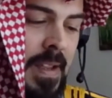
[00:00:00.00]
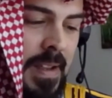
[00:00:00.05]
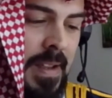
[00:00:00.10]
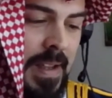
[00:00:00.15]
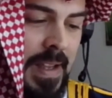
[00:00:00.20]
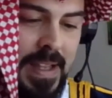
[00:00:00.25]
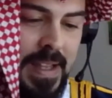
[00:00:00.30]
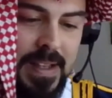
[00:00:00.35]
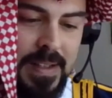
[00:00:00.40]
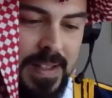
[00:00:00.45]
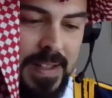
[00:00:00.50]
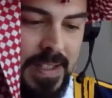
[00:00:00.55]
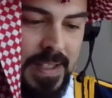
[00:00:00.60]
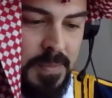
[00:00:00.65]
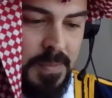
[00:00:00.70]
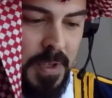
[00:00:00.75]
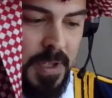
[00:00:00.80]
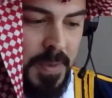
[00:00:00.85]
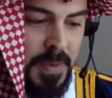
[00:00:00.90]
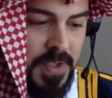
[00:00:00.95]
And that's
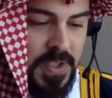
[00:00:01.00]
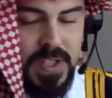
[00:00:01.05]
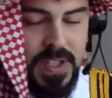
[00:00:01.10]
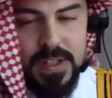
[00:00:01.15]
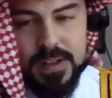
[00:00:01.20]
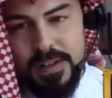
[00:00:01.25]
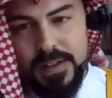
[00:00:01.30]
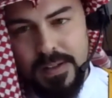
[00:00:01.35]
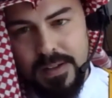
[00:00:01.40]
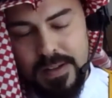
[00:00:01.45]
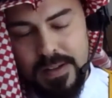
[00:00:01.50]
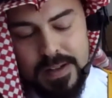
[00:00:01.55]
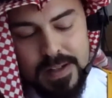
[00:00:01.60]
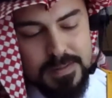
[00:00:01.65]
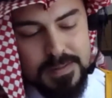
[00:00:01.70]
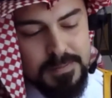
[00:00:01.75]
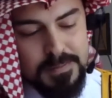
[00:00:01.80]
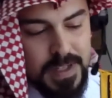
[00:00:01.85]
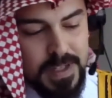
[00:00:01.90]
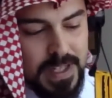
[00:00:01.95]
pretty much it.
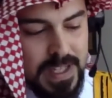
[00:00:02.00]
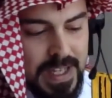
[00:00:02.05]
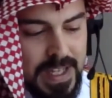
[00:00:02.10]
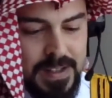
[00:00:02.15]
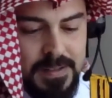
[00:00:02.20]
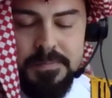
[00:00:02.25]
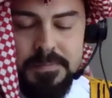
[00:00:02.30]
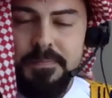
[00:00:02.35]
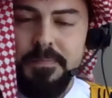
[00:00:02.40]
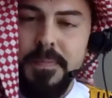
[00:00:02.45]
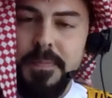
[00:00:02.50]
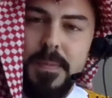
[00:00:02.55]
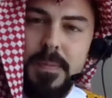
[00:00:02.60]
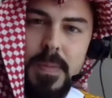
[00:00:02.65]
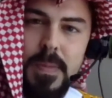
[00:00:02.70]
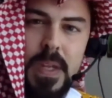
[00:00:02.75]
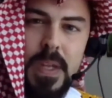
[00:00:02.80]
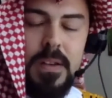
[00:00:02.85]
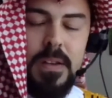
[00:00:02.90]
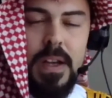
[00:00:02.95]
Again,
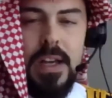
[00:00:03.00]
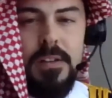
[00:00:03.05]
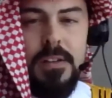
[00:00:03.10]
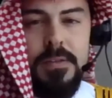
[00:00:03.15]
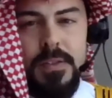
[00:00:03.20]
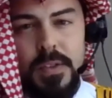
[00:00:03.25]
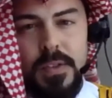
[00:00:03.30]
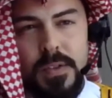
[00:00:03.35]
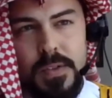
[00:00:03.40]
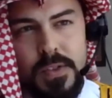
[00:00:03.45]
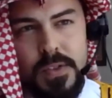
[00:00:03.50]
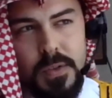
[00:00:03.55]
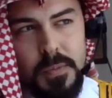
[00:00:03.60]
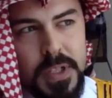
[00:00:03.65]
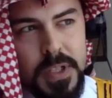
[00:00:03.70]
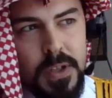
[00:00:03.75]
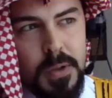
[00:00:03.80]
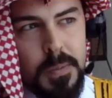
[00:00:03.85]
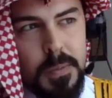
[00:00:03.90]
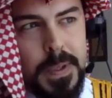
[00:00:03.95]
you have to
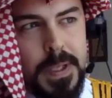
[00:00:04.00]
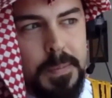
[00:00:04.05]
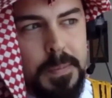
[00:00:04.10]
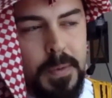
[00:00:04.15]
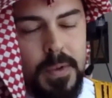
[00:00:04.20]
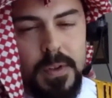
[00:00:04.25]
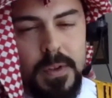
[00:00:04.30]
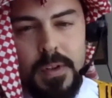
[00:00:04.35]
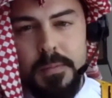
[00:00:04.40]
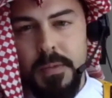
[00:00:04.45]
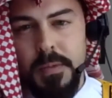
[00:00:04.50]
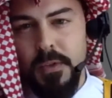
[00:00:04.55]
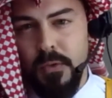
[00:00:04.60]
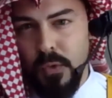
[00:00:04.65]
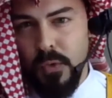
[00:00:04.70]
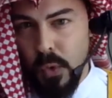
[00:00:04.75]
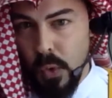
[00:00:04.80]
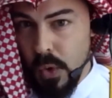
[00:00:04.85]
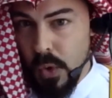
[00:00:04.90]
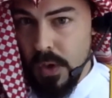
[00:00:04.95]
submit your paper
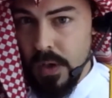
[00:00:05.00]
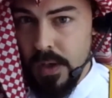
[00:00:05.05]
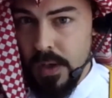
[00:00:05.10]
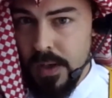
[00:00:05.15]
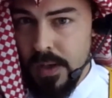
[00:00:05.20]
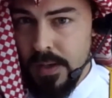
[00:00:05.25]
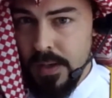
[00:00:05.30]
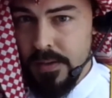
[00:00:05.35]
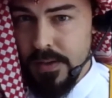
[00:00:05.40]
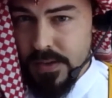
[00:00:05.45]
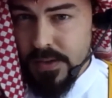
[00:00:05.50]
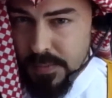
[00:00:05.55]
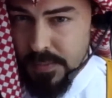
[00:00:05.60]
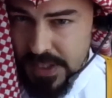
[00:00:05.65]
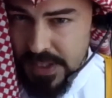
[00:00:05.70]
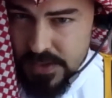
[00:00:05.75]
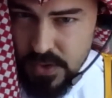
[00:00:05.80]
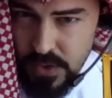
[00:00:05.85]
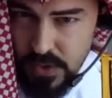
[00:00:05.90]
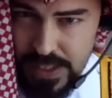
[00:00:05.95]
before the
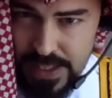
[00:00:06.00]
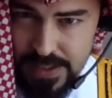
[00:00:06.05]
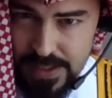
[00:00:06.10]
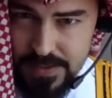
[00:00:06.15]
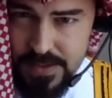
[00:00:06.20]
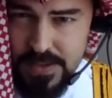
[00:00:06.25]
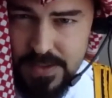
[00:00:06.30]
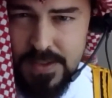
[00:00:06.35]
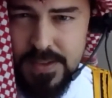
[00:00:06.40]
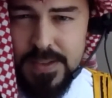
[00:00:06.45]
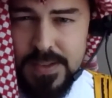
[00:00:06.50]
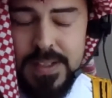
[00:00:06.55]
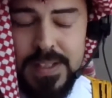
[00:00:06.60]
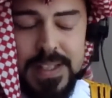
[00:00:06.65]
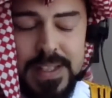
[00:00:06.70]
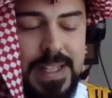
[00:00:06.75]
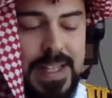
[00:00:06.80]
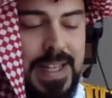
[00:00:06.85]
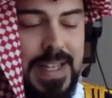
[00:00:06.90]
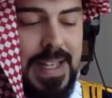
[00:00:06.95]
semester ends.
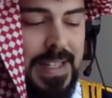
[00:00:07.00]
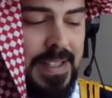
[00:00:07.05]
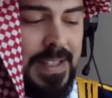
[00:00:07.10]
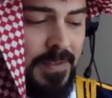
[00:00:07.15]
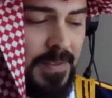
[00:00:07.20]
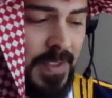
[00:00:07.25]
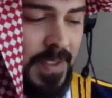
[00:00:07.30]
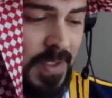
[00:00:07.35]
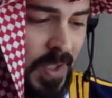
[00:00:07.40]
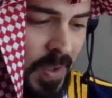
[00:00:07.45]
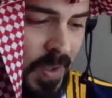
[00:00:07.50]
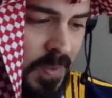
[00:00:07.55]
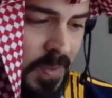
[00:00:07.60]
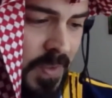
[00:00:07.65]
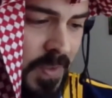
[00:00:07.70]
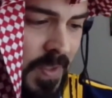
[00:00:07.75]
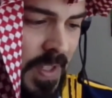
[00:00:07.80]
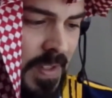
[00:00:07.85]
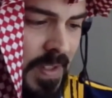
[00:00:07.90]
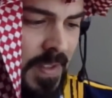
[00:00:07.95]
And if you
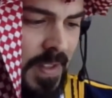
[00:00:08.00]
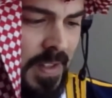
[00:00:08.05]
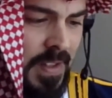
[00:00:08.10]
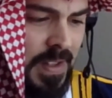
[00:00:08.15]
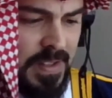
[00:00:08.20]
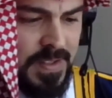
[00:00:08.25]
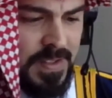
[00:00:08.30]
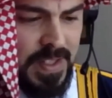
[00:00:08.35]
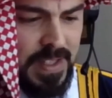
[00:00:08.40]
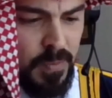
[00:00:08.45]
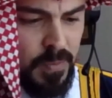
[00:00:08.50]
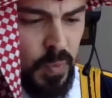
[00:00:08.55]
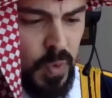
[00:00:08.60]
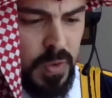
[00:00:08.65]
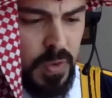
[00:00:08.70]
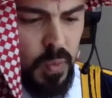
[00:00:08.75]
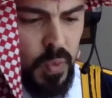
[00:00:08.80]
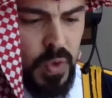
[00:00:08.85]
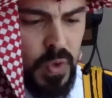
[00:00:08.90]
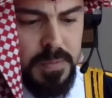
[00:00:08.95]
don't, I think I said
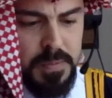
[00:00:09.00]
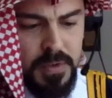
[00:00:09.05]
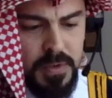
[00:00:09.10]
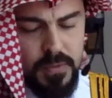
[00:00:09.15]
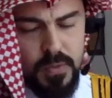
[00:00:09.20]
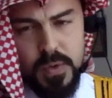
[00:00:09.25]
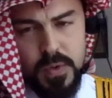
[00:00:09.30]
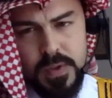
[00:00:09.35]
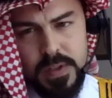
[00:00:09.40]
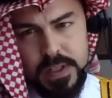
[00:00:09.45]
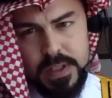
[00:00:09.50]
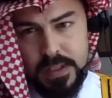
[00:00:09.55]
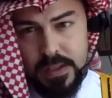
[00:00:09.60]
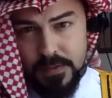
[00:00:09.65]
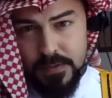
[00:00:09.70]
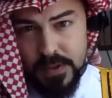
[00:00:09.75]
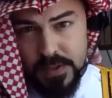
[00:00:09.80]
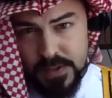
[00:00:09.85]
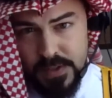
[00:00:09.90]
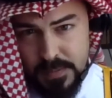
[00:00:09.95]
1 week before the end
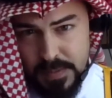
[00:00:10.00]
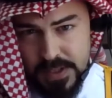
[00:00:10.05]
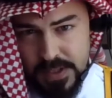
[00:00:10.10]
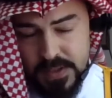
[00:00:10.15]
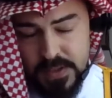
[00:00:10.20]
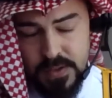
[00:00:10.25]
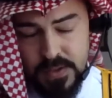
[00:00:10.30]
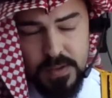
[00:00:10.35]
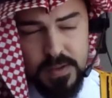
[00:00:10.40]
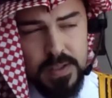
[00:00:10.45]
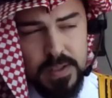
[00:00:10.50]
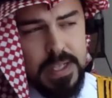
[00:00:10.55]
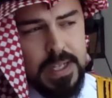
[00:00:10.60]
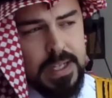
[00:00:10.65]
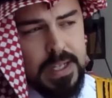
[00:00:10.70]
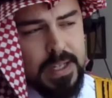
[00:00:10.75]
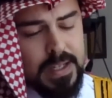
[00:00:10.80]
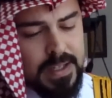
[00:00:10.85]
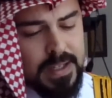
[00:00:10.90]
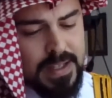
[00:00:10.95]
of the semester.
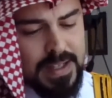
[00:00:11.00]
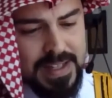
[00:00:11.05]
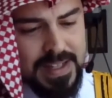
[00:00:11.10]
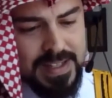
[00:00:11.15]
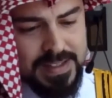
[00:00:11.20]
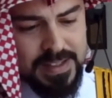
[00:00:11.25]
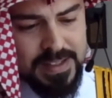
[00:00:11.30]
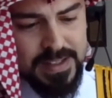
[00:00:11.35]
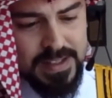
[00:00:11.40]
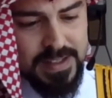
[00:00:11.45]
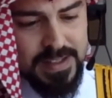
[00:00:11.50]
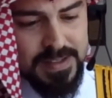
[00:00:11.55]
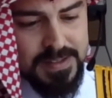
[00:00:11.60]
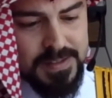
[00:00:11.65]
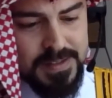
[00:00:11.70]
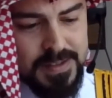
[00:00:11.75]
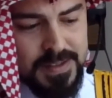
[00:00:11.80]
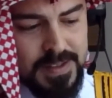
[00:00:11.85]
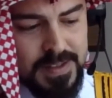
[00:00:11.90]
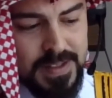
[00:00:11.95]

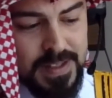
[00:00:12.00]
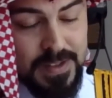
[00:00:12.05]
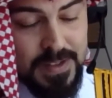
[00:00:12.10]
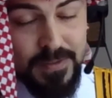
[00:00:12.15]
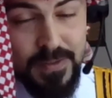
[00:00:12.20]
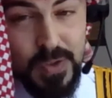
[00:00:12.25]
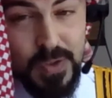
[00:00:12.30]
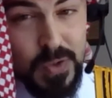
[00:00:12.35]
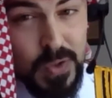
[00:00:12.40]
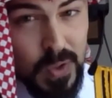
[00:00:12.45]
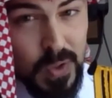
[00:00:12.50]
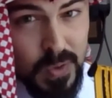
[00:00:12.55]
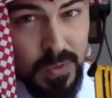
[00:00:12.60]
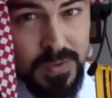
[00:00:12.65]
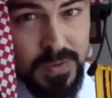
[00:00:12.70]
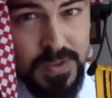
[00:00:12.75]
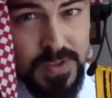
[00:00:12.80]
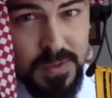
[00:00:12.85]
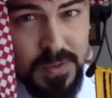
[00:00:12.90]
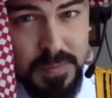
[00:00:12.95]
And if you
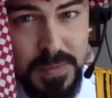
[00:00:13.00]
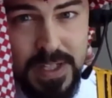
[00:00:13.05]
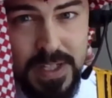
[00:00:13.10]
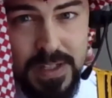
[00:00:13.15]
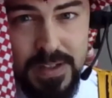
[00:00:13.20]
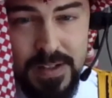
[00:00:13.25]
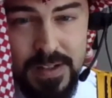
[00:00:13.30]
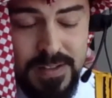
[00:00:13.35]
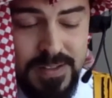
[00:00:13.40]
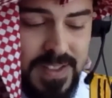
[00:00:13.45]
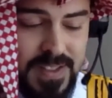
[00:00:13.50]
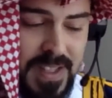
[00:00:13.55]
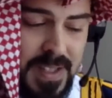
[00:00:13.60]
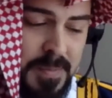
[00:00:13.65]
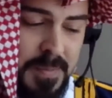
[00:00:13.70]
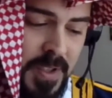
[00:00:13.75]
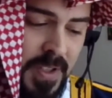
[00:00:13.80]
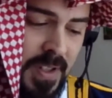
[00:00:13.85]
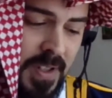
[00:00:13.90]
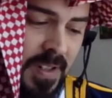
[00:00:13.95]
don't submit it on
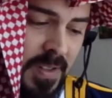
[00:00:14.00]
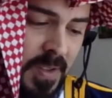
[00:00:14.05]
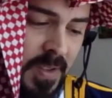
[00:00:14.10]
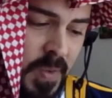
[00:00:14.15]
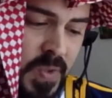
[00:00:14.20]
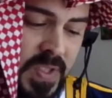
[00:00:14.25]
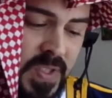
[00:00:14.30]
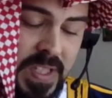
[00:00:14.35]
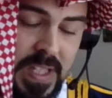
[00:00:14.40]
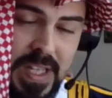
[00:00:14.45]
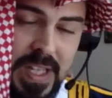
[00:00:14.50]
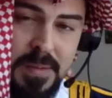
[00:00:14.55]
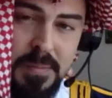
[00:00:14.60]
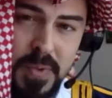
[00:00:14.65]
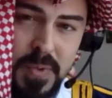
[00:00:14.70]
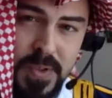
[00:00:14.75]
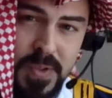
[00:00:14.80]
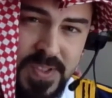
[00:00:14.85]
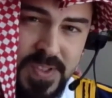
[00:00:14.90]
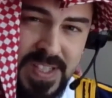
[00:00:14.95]
time, you're going to lose
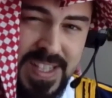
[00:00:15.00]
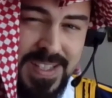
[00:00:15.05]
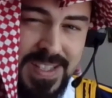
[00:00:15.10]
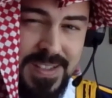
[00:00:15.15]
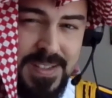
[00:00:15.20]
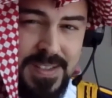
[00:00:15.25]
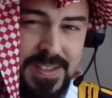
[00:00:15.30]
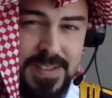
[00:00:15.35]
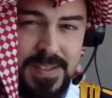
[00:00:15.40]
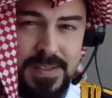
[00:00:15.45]
10%